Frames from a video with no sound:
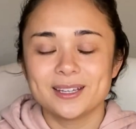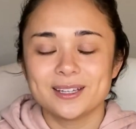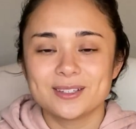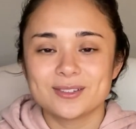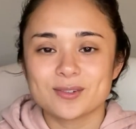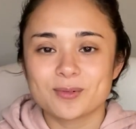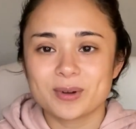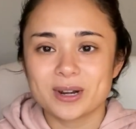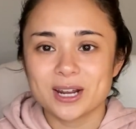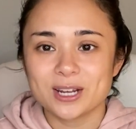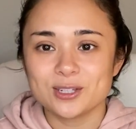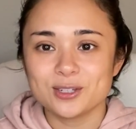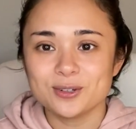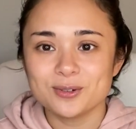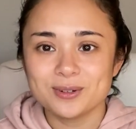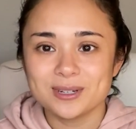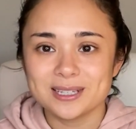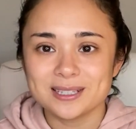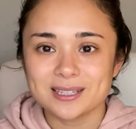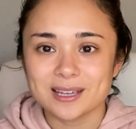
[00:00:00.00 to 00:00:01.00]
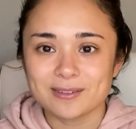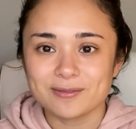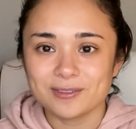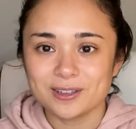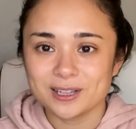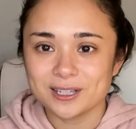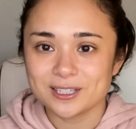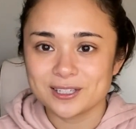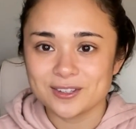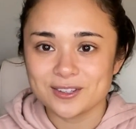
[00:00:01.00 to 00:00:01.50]
So what I do is I
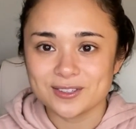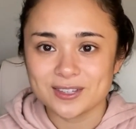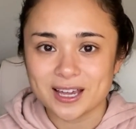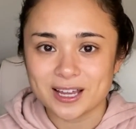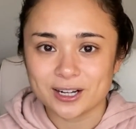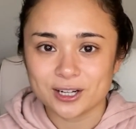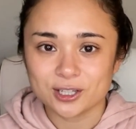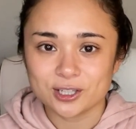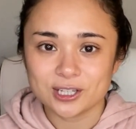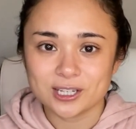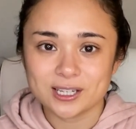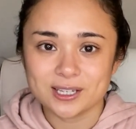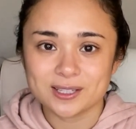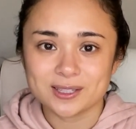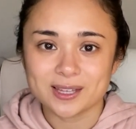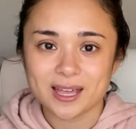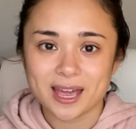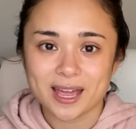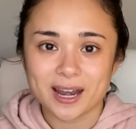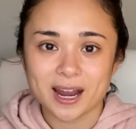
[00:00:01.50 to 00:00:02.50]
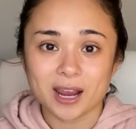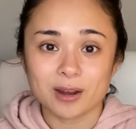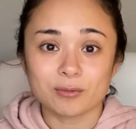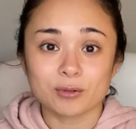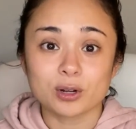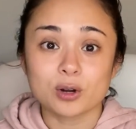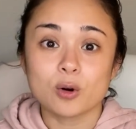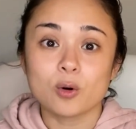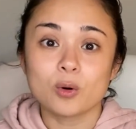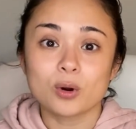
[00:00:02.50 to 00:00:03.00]
feel into these energies and I
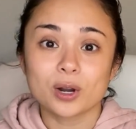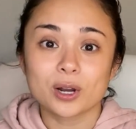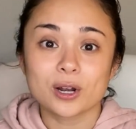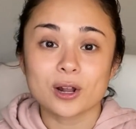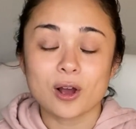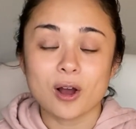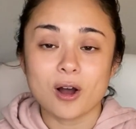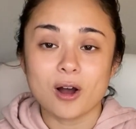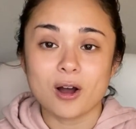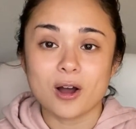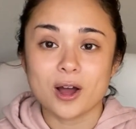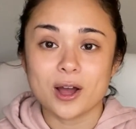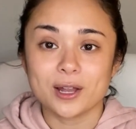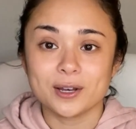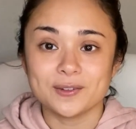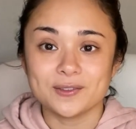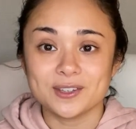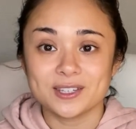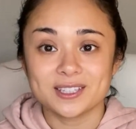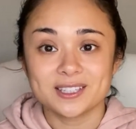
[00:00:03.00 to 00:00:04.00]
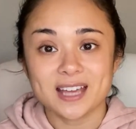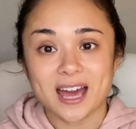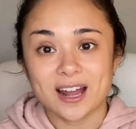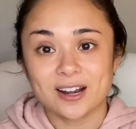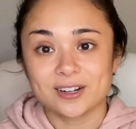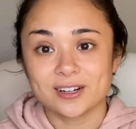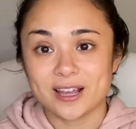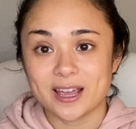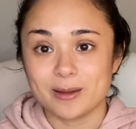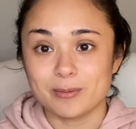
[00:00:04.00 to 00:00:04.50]
record on the
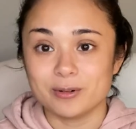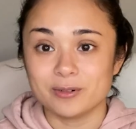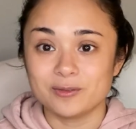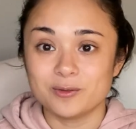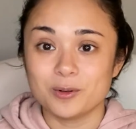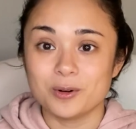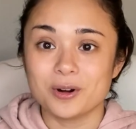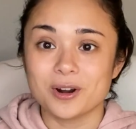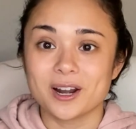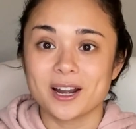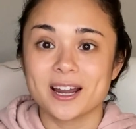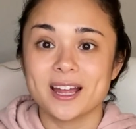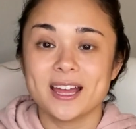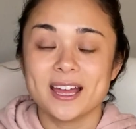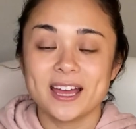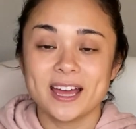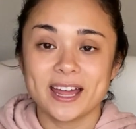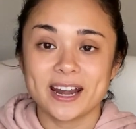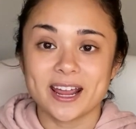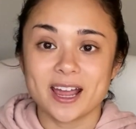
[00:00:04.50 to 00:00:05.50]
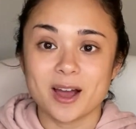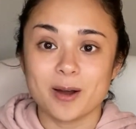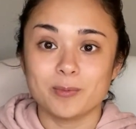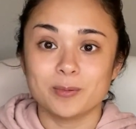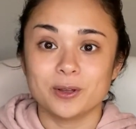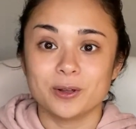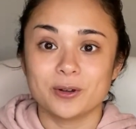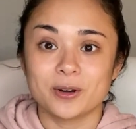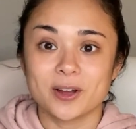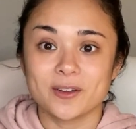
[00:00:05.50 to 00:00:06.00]
Saturday before and I
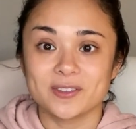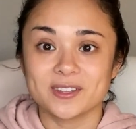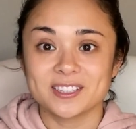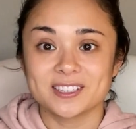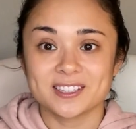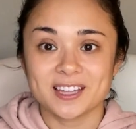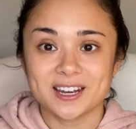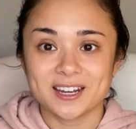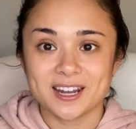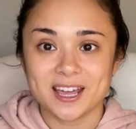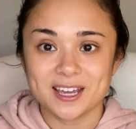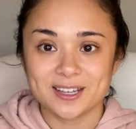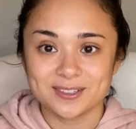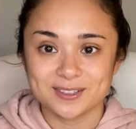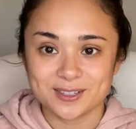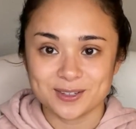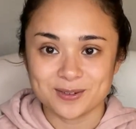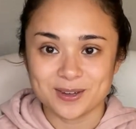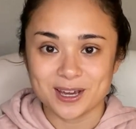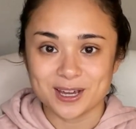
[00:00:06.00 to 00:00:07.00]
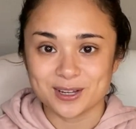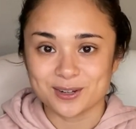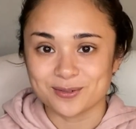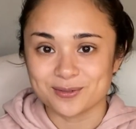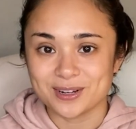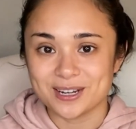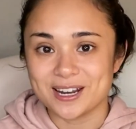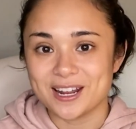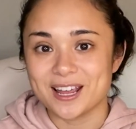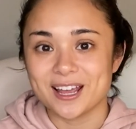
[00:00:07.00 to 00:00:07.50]
upload on the Sunday. So you get your
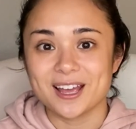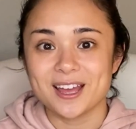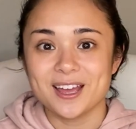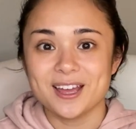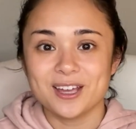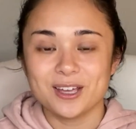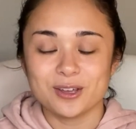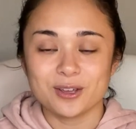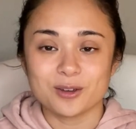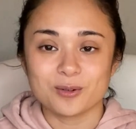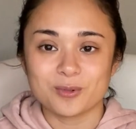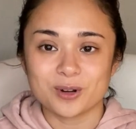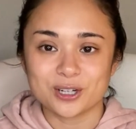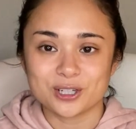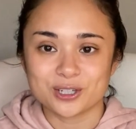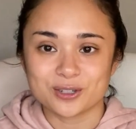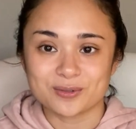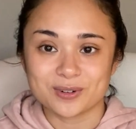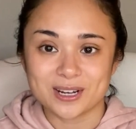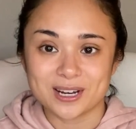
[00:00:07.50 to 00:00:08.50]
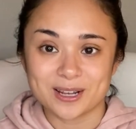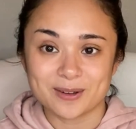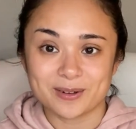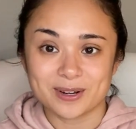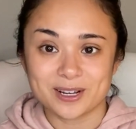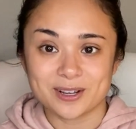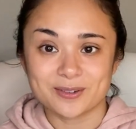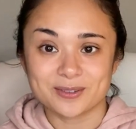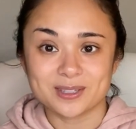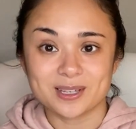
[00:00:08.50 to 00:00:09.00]
reading, you can watch your reading when
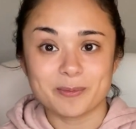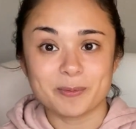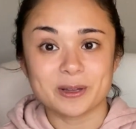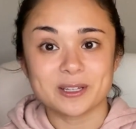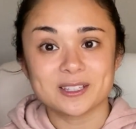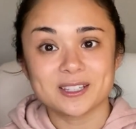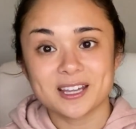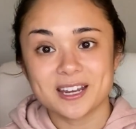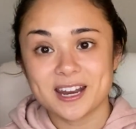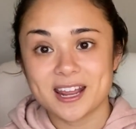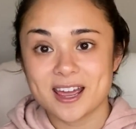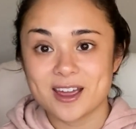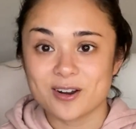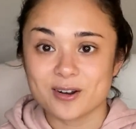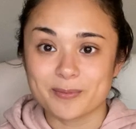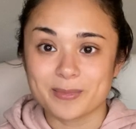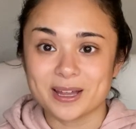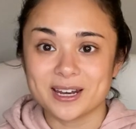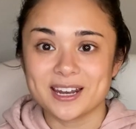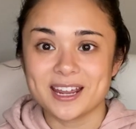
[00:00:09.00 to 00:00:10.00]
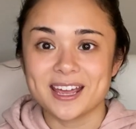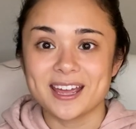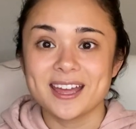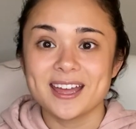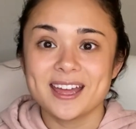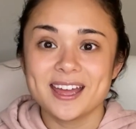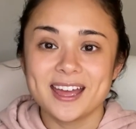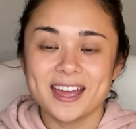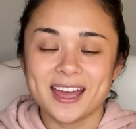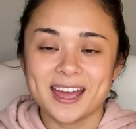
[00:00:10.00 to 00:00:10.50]
it goes up on Sunday or Monday
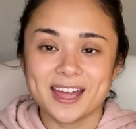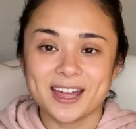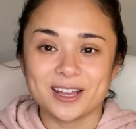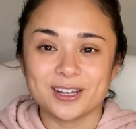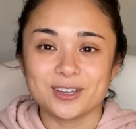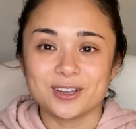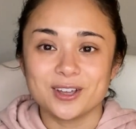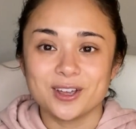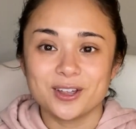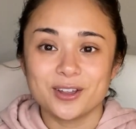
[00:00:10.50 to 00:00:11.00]
and